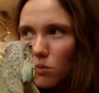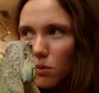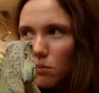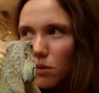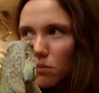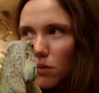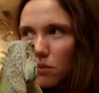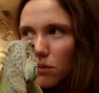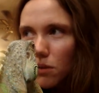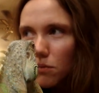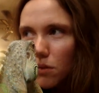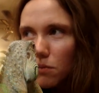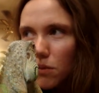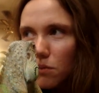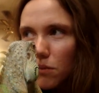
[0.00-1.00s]
You see the
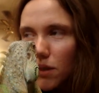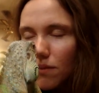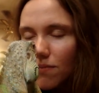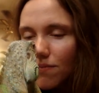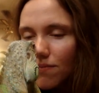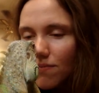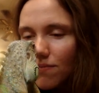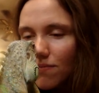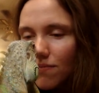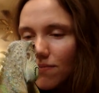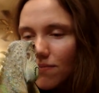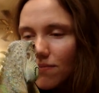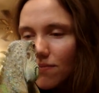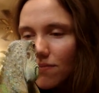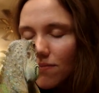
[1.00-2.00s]
weather out there? She just wants
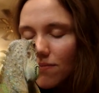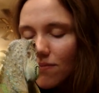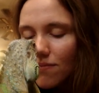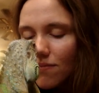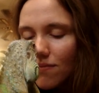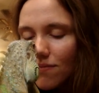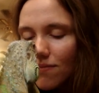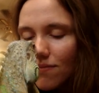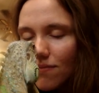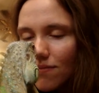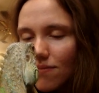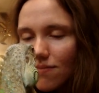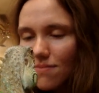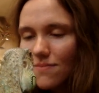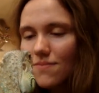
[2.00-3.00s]
to look out the window.
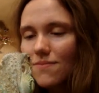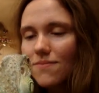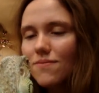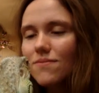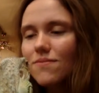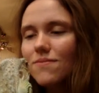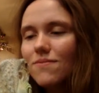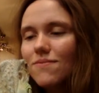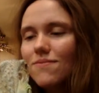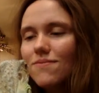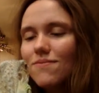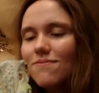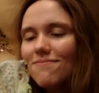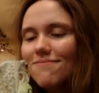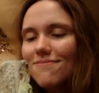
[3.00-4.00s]
She doesn't have as
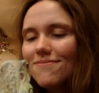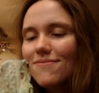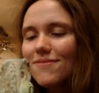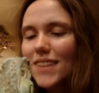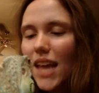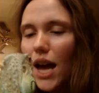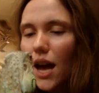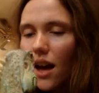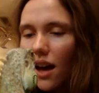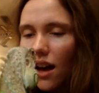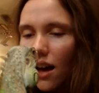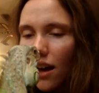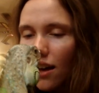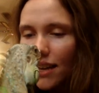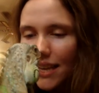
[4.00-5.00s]
good a view to look out the
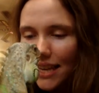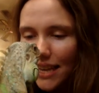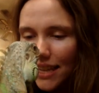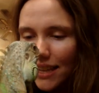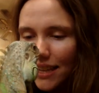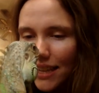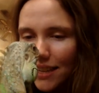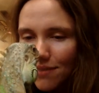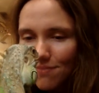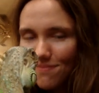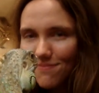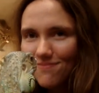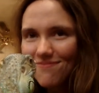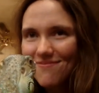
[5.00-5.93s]
window as Khan does.